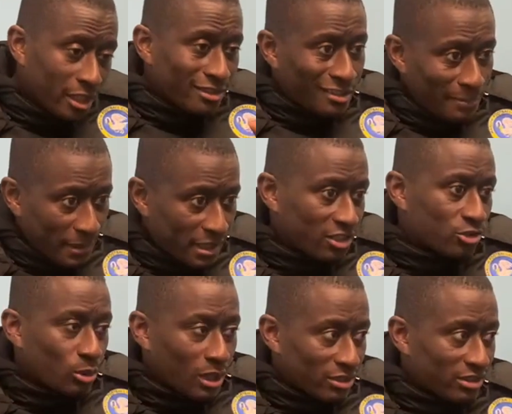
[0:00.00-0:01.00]
typically it's
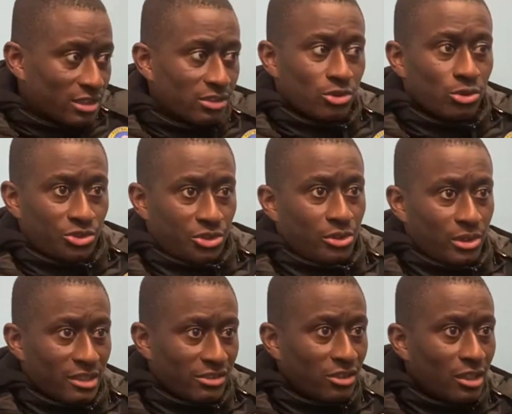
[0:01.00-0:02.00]
worked in sort of
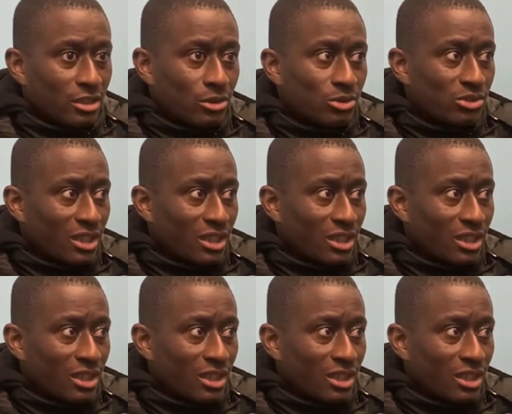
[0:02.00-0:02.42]
2-year cycles.